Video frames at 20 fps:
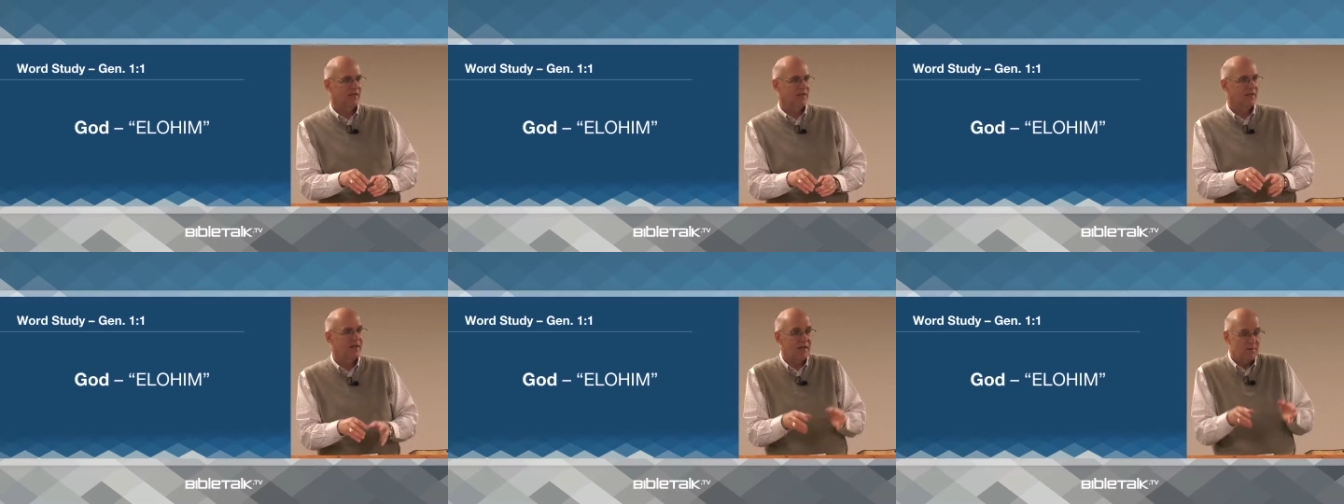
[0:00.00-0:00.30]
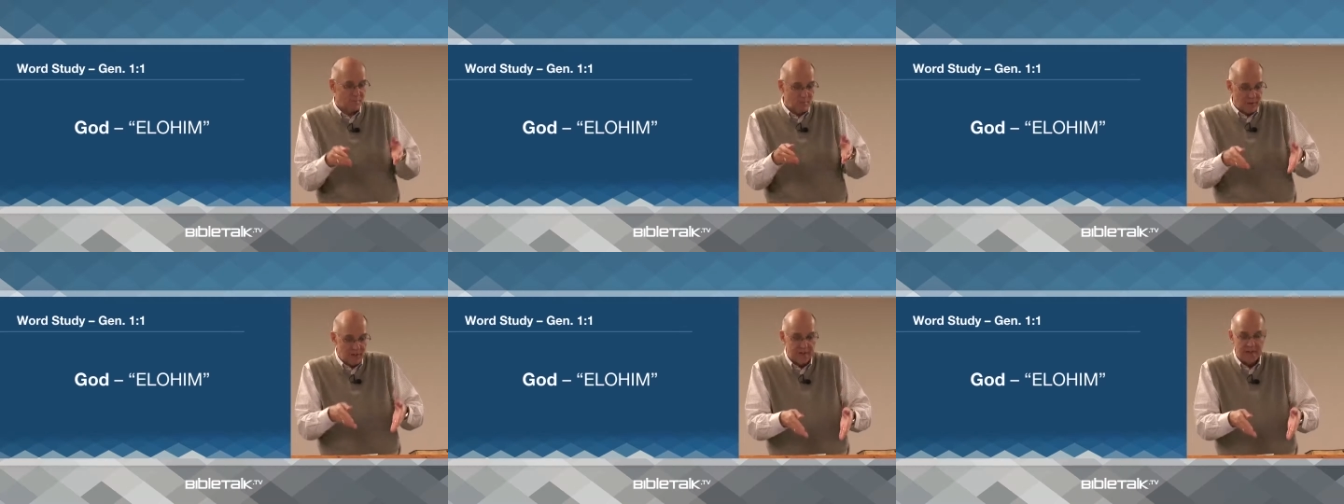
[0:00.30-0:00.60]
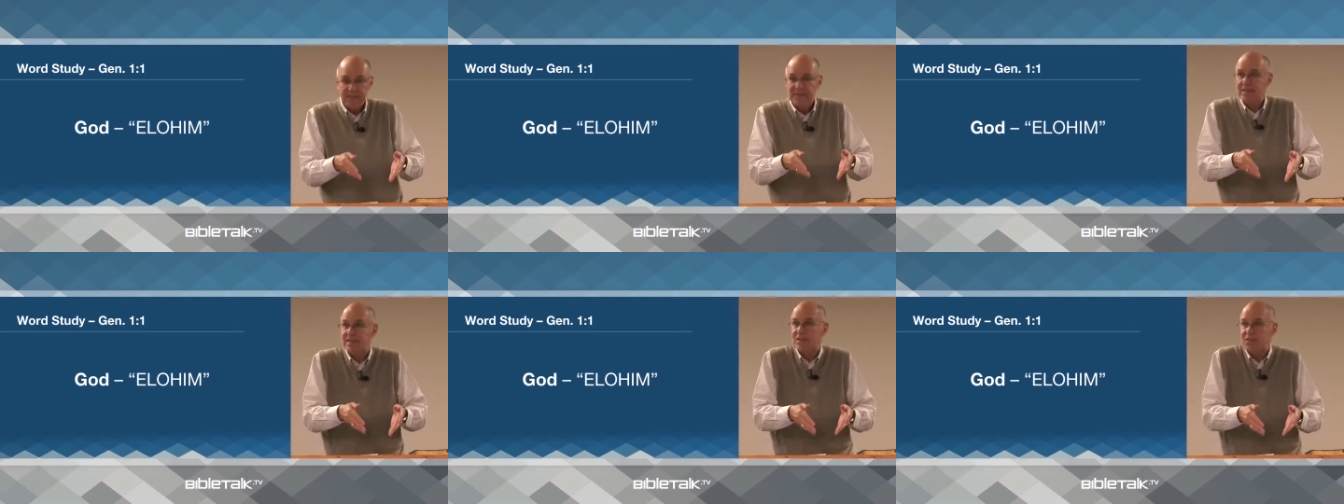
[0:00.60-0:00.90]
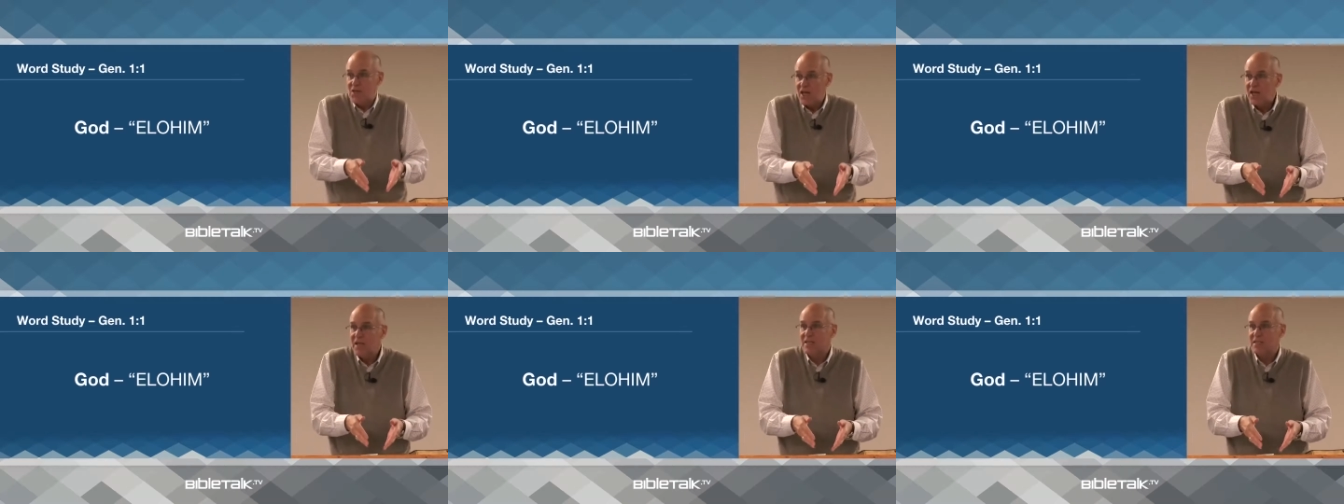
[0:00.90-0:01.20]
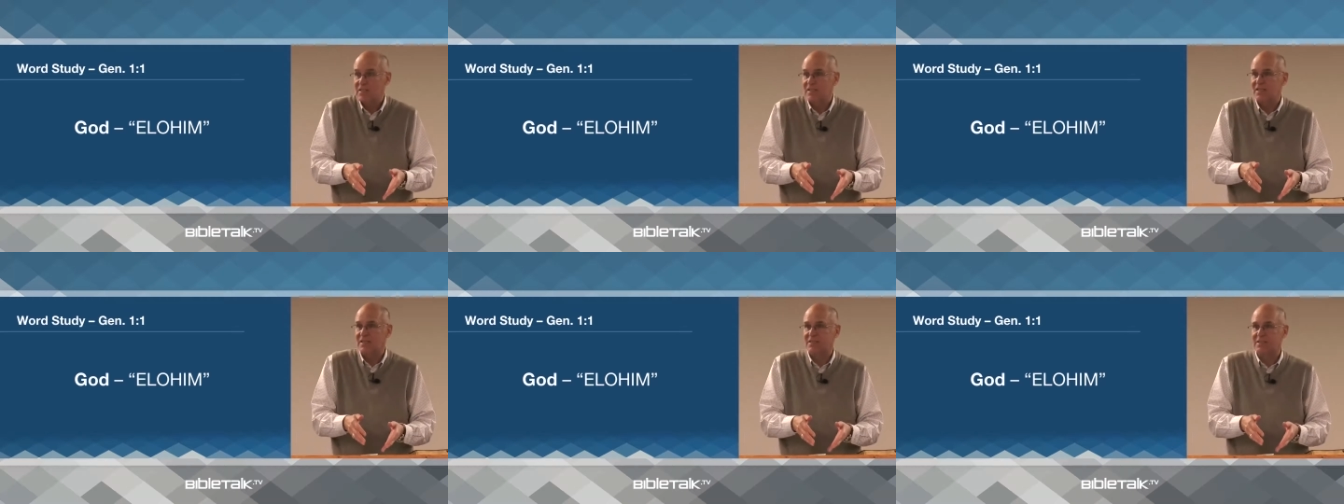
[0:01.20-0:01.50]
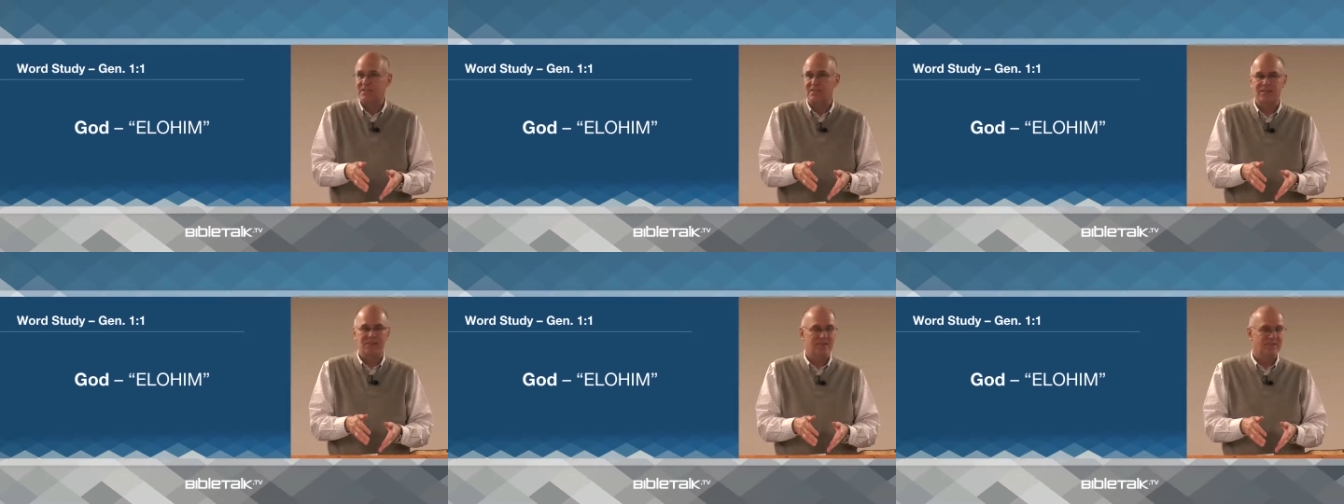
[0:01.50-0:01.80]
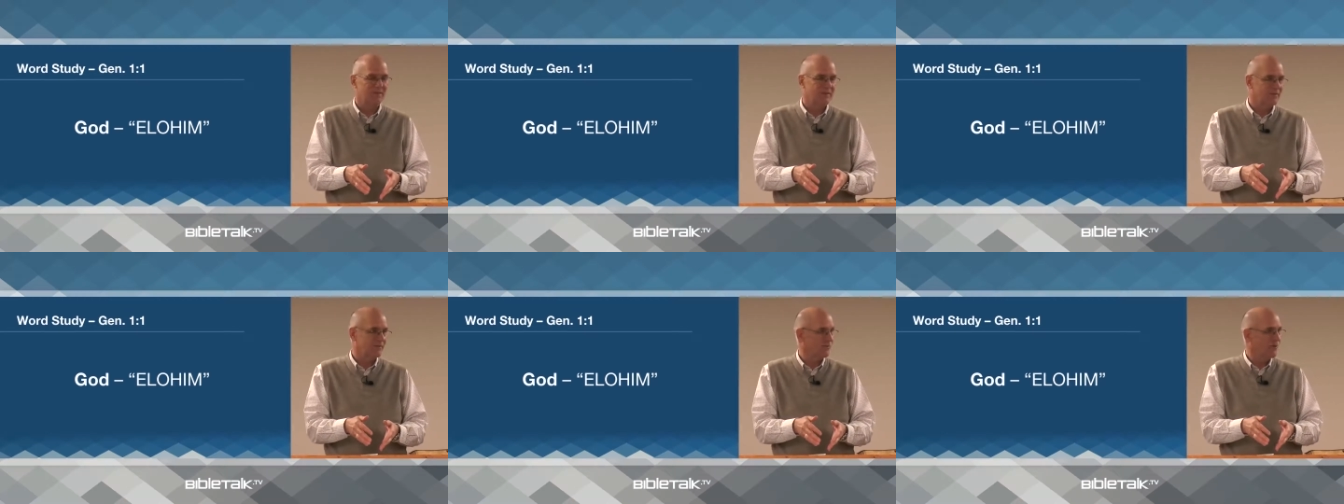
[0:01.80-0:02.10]
And it begins in Genesis.
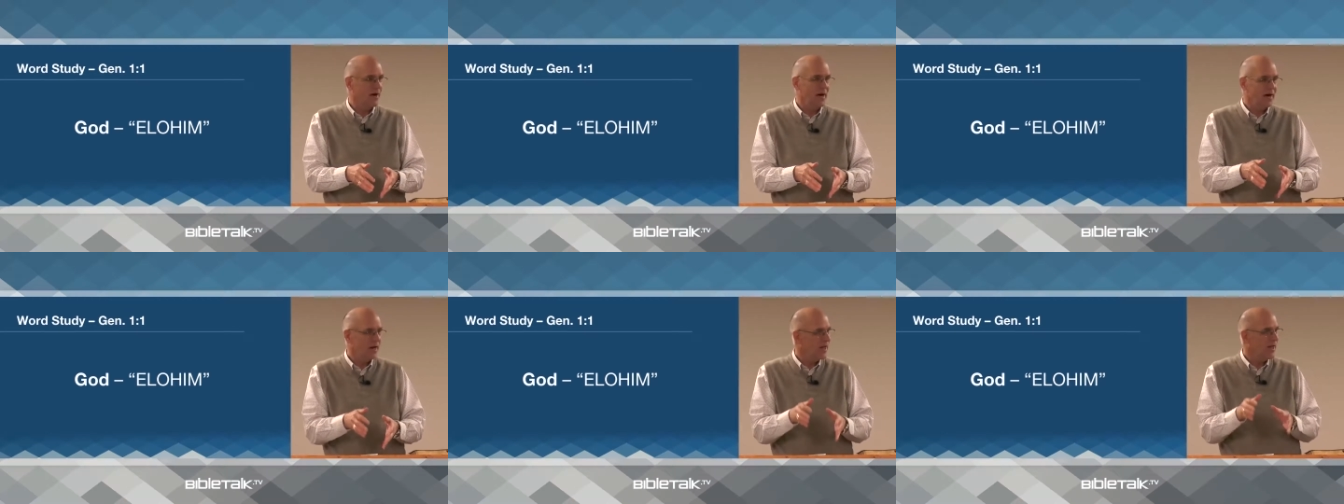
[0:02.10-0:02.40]
Right